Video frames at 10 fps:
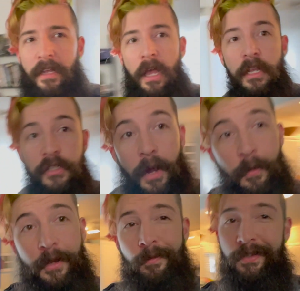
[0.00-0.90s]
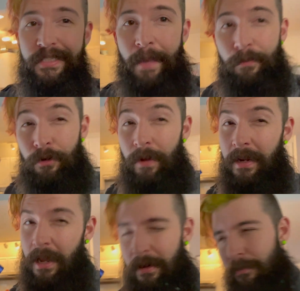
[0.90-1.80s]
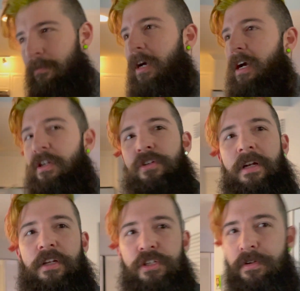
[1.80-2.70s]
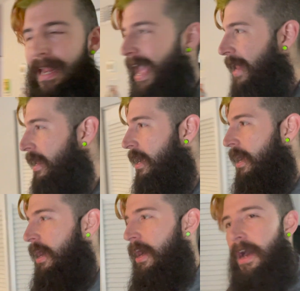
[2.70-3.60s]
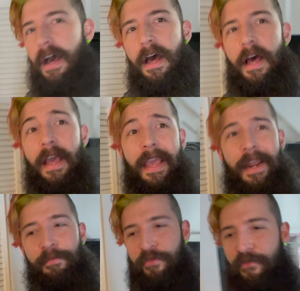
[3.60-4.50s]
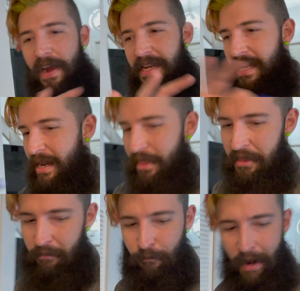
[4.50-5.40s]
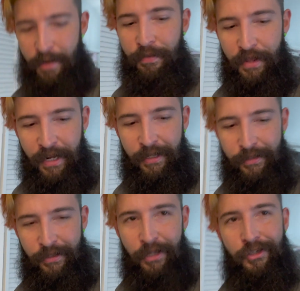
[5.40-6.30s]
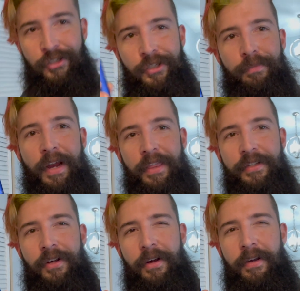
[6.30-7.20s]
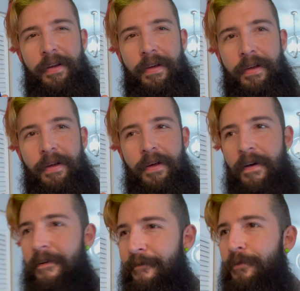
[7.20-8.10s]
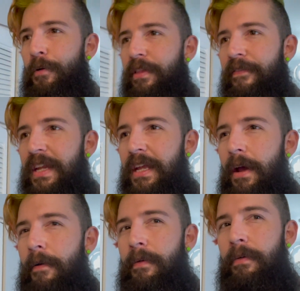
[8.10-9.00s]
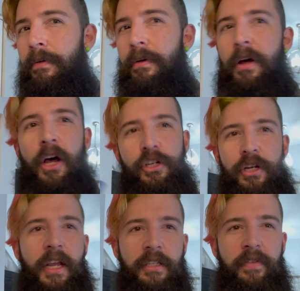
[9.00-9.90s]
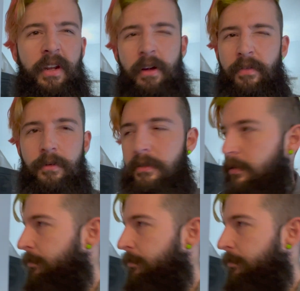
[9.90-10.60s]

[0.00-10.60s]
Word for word: So I'm working with Scentbird right now. I'm uh, trying to shoot an ad, uh, and I'm finding random things to spray this on for the video. I'll show you guys the video afterwards.